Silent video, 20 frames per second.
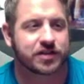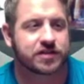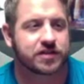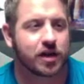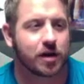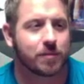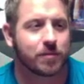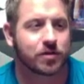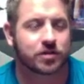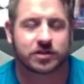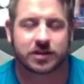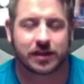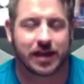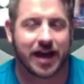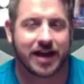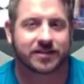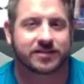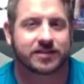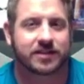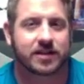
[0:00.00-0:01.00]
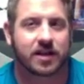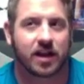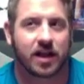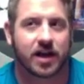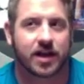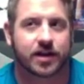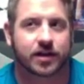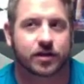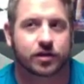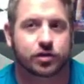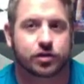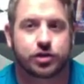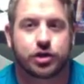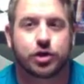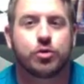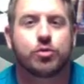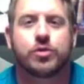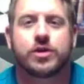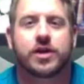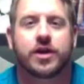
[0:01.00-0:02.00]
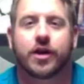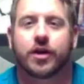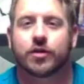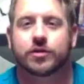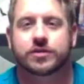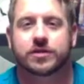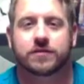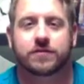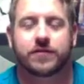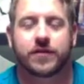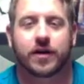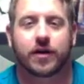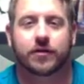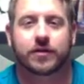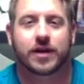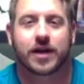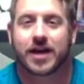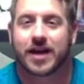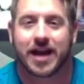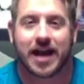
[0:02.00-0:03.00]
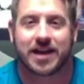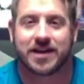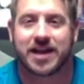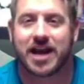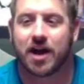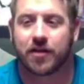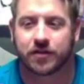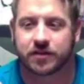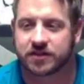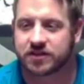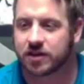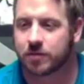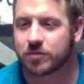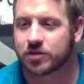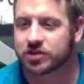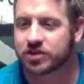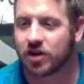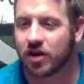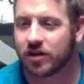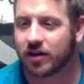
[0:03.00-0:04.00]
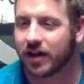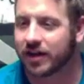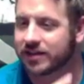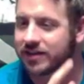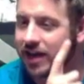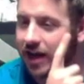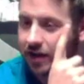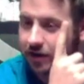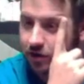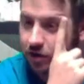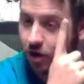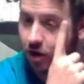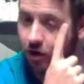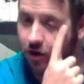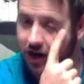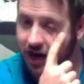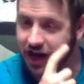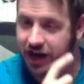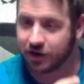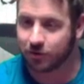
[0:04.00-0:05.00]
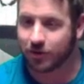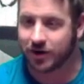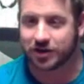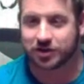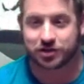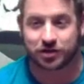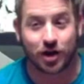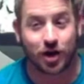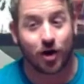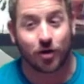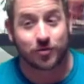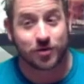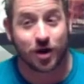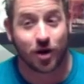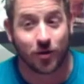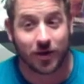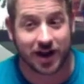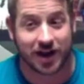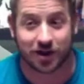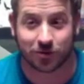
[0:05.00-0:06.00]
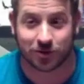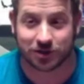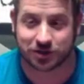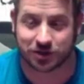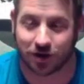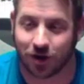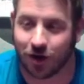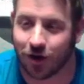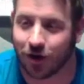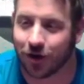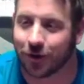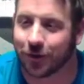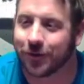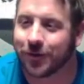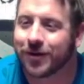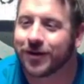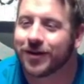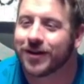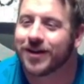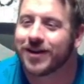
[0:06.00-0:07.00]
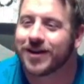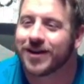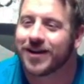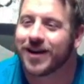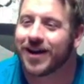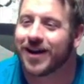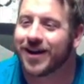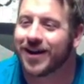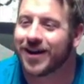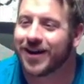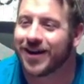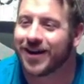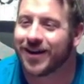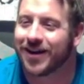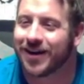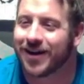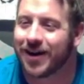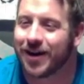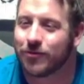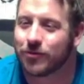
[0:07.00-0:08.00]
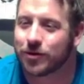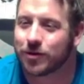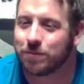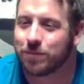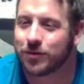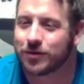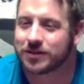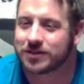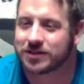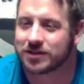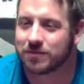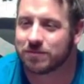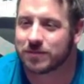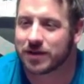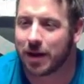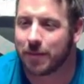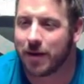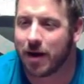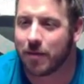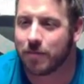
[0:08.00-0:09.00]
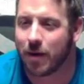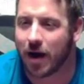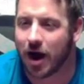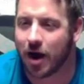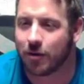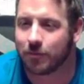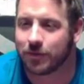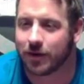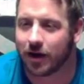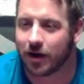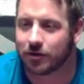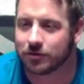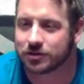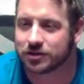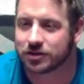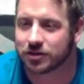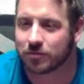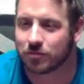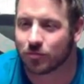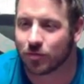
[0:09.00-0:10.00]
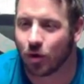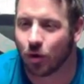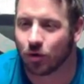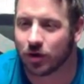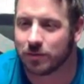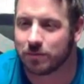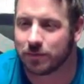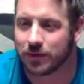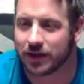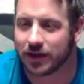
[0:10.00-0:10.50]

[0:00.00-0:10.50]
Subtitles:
summers lasted like 2 years, it felt. And now the summer's gone like that. No English. No English at all. I want to put some gababob on some rolling